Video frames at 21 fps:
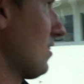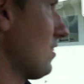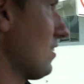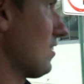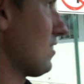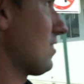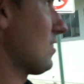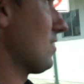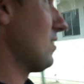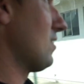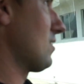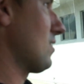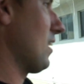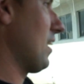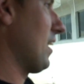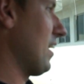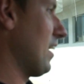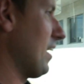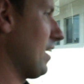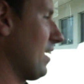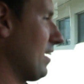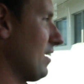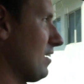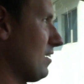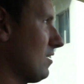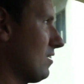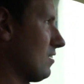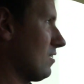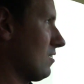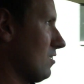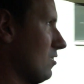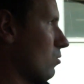This is a
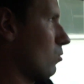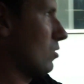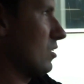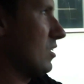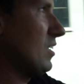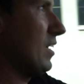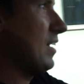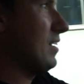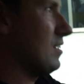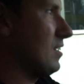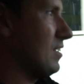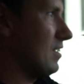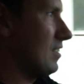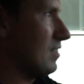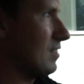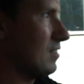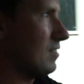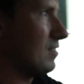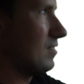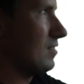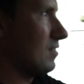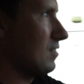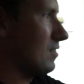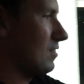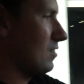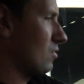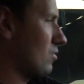2018.